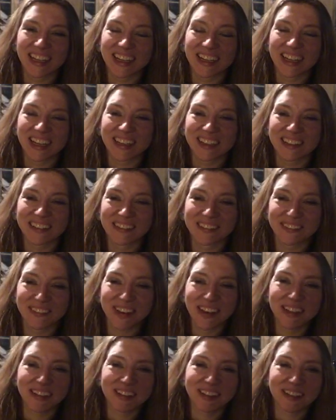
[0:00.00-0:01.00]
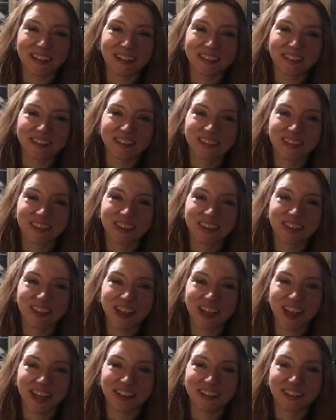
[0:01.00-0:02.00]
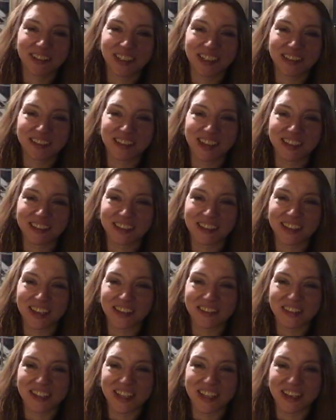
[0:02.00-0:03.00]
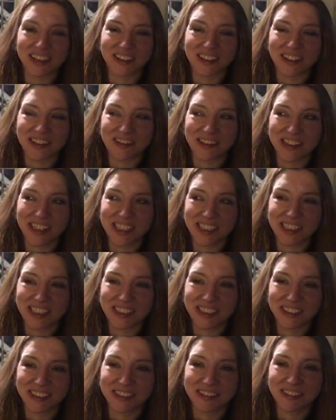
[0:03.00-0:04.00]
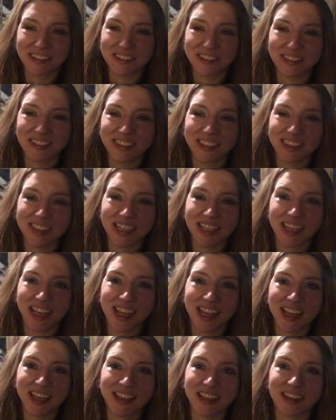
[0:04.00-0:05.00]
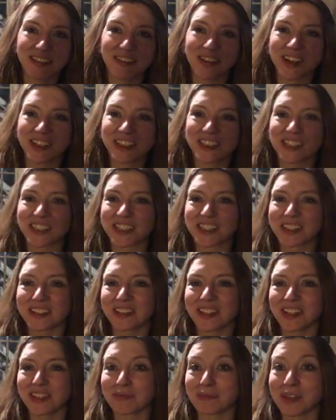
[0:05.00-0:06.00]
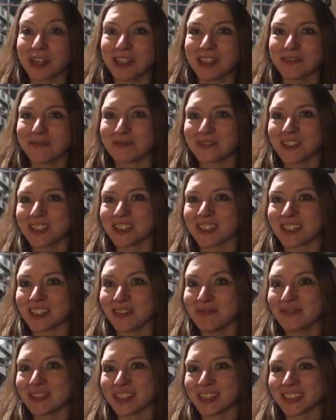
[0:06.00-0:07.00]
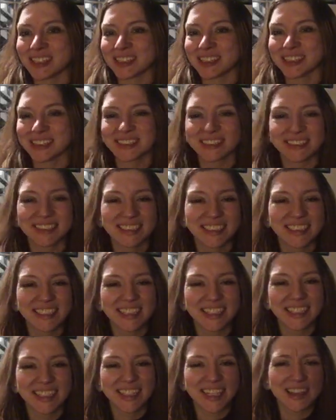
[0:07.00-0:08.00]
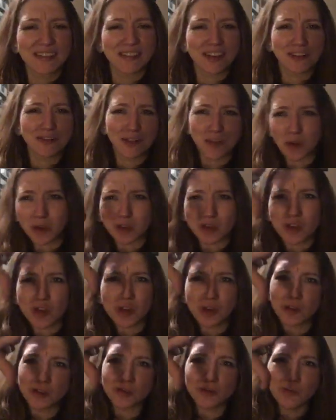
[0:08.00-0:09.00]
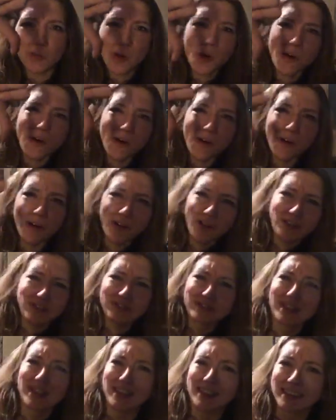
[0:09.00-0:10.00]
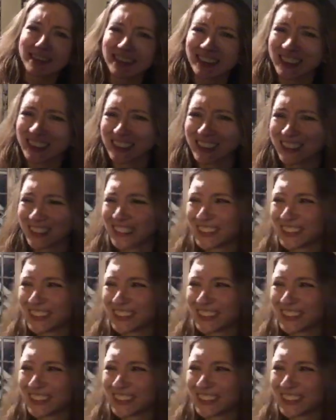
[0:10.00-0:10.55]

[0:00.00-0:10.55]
I don't know. You should kind of like the thumbs down in a way. It's like, hey, they watched it. You like made them feel something, even if it was this. Like.